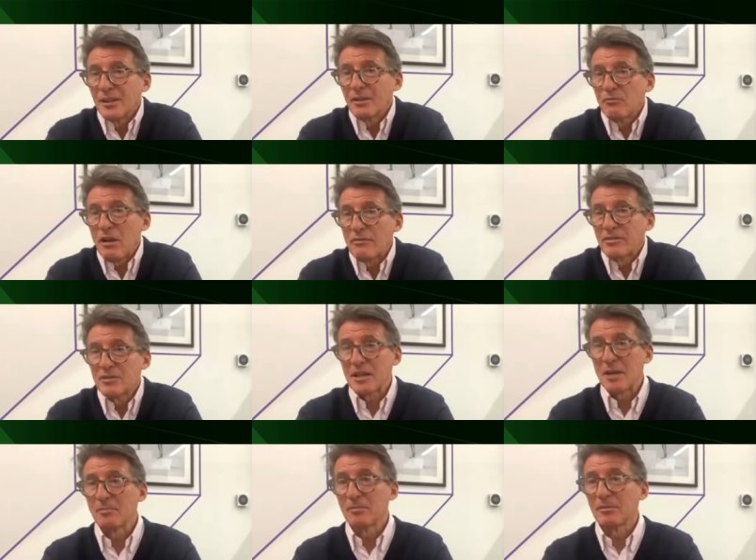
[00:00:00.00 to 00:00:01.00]
you know, rough and
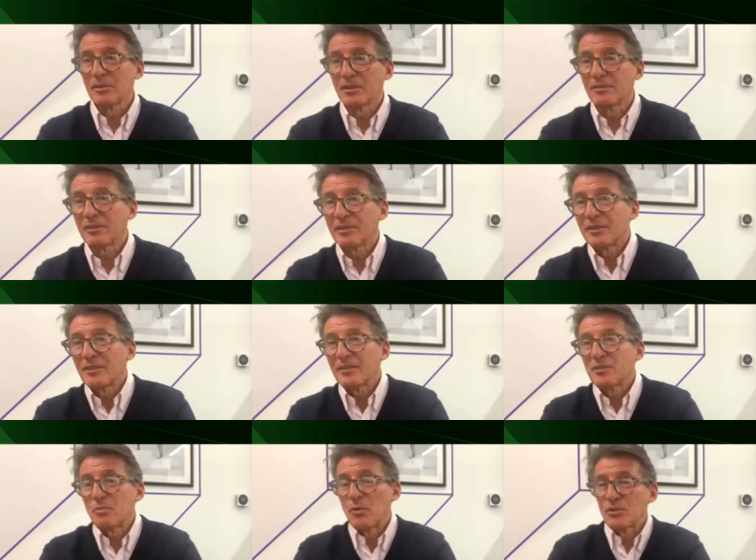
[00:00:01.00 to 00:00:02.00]
tumble of a
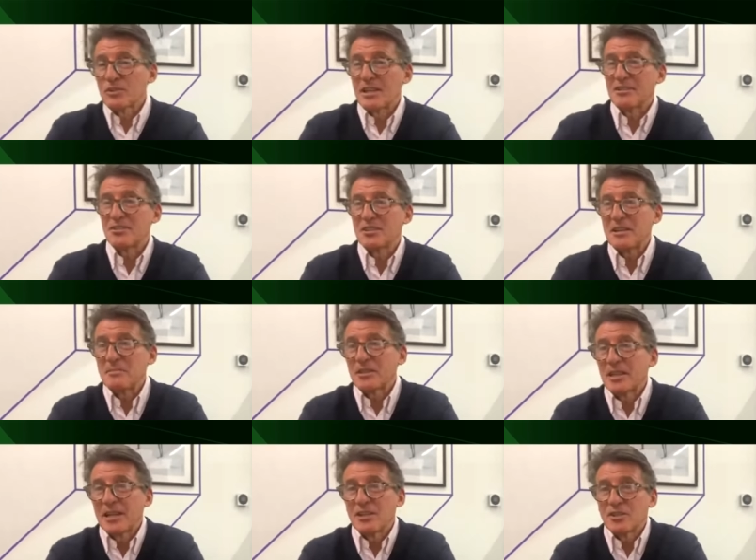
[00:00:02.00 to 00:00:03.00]
sports and
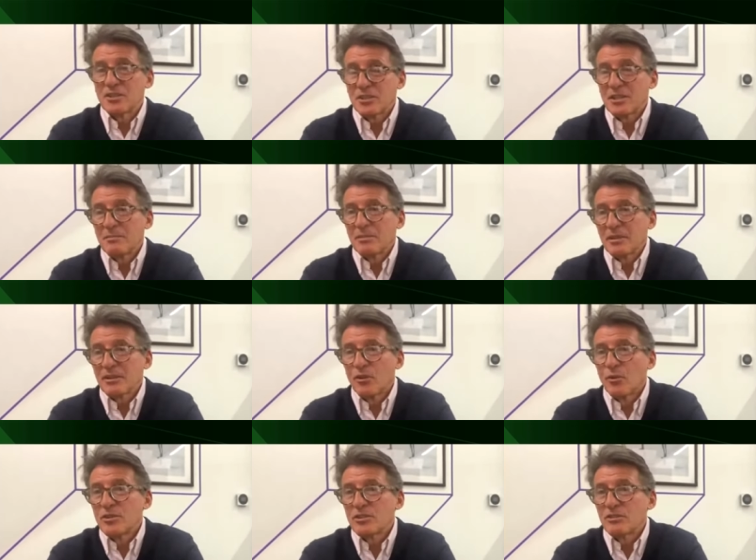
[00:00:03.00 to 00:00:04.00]
entertainment agency, but
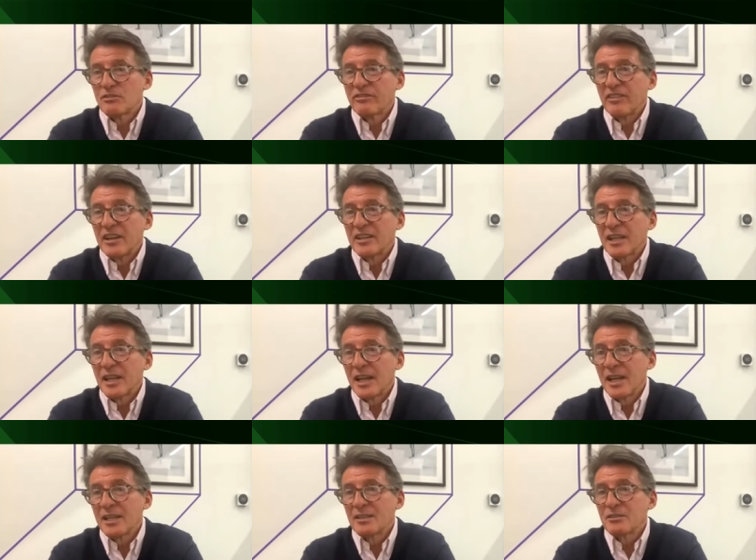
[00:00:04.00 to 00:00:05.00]
always good fun.
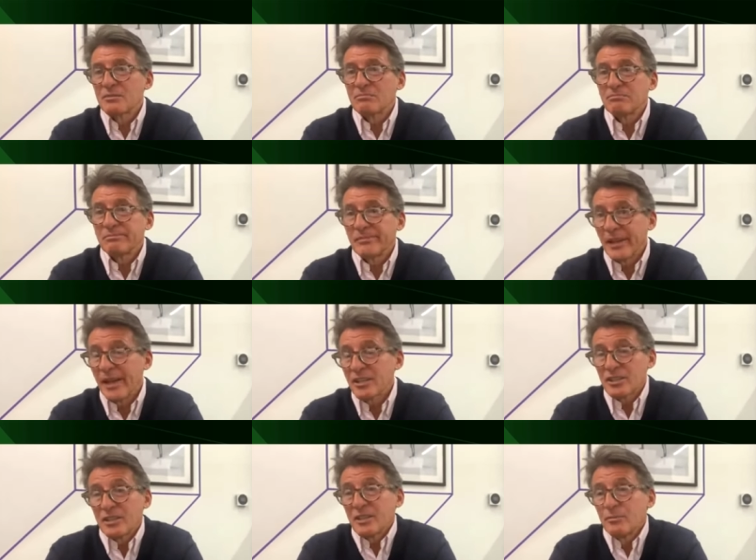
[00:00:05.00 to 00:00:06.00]
And
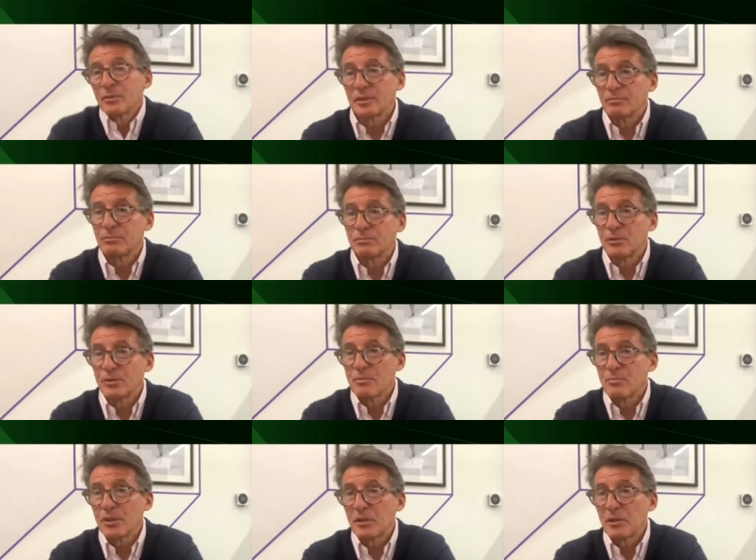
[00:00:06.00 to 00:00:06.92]
actually, we're doing